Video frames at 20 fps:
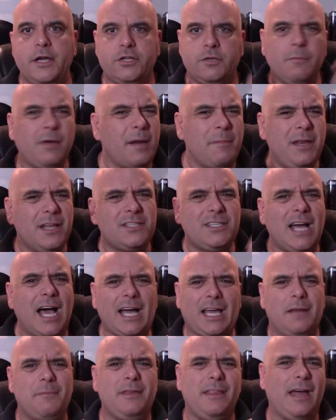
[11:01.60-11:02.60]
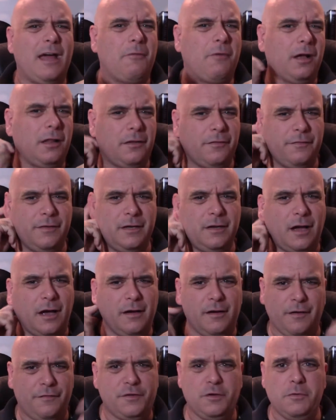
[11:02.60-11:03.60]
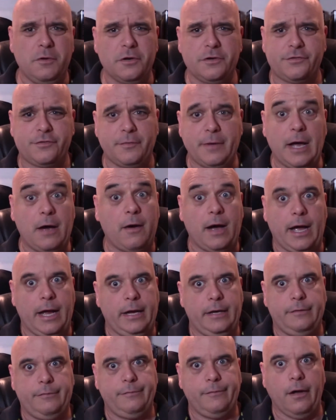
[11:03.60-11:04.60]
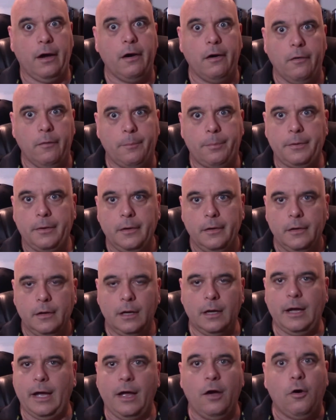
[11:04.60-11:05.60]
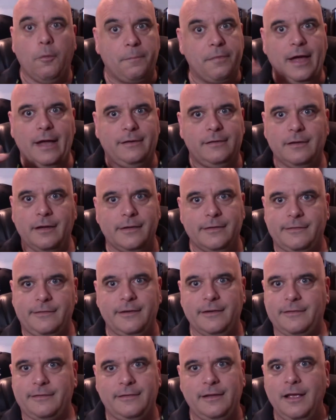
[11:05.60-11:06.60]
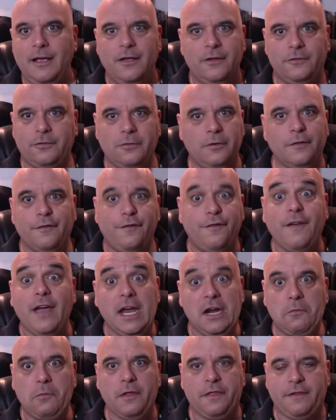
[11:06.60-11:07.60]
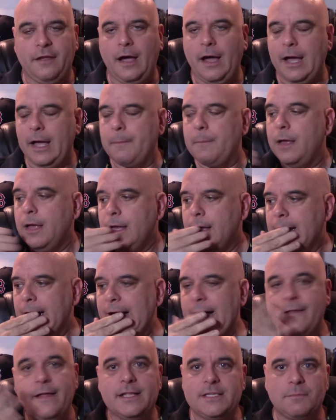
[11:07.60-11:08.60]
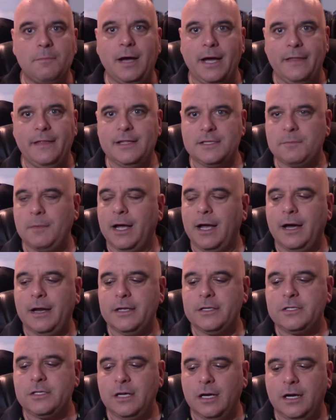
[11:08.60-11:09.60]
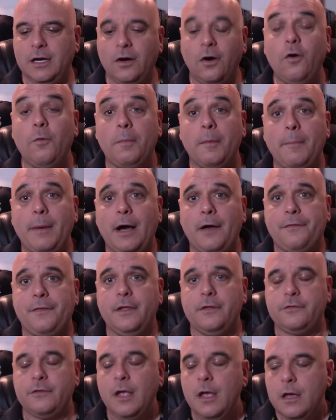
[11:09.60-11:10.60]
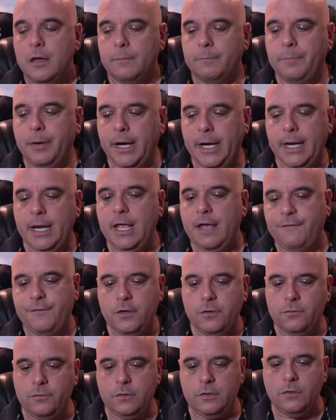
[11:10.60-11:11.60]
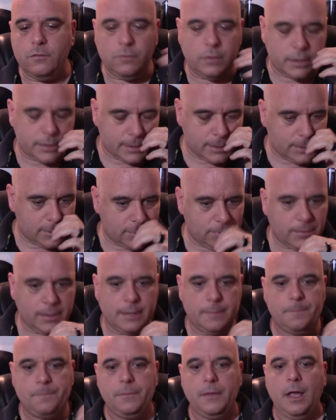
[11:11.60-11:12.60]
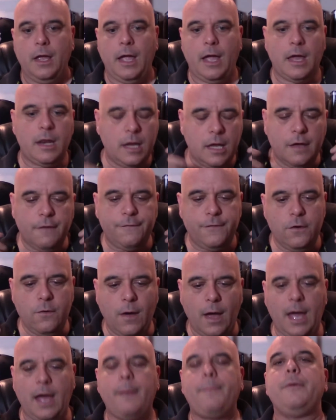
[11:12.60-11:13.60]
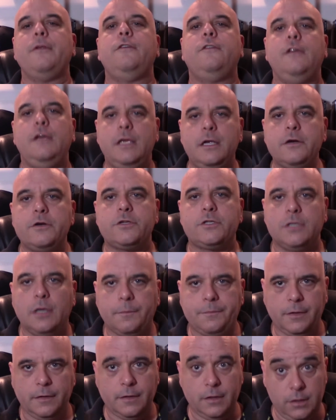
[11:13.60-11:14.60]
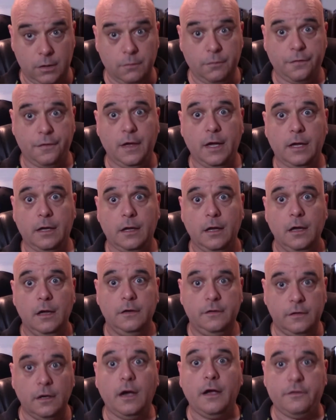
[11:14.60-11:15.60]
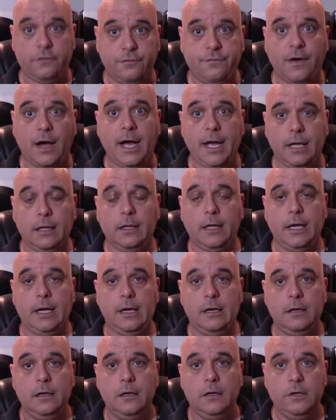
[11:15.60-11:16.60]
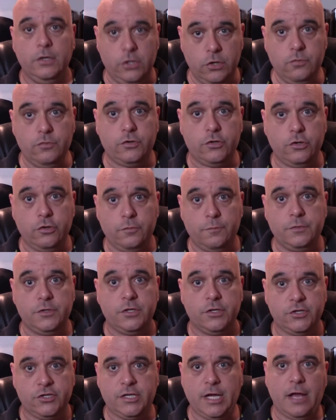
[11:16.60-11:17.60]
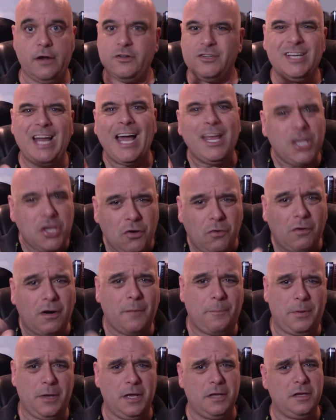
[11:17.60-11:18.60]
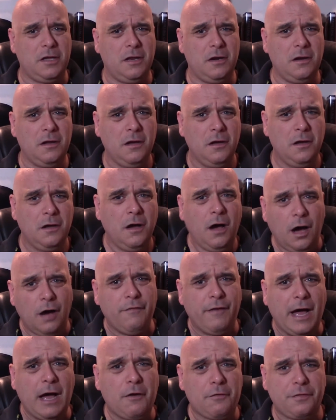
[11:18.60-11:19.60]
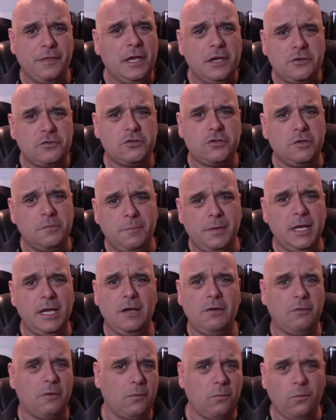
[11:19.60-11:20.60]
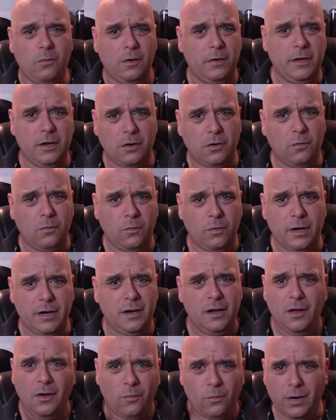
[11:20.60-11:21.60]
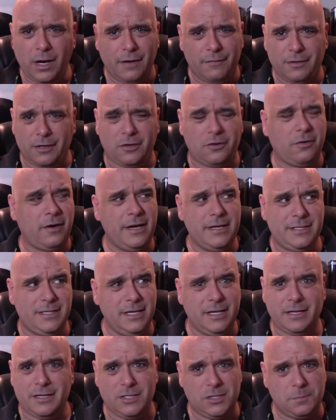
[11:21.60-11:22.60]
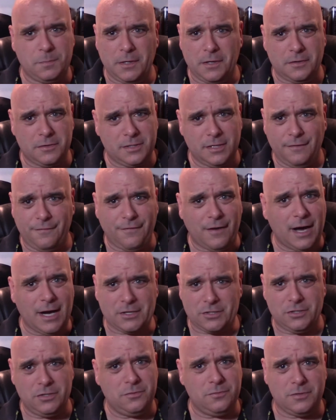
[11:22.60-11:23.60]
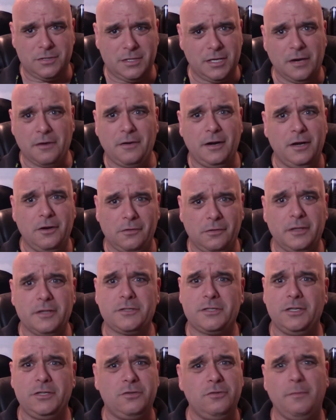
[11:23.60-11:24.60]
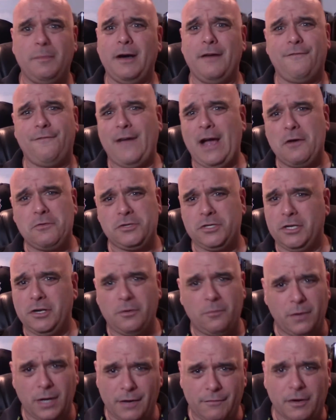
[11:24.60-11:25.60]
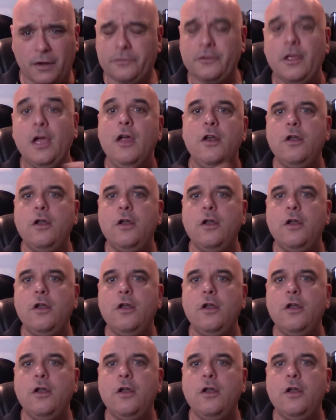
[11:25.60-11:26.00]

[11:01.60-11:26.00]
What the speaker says: But I mean, it's not going to be that relevant a few years from now, I hope. I hope that does just sort of fade with time. That's my honest hope about this. But if you do listen to it, and if you happen to hear something that you think does violate YouTube's standards, not your opinion of how things should be, or whatever crazy conspiracy Fox News theory you're listening to about Fauci or whatever else.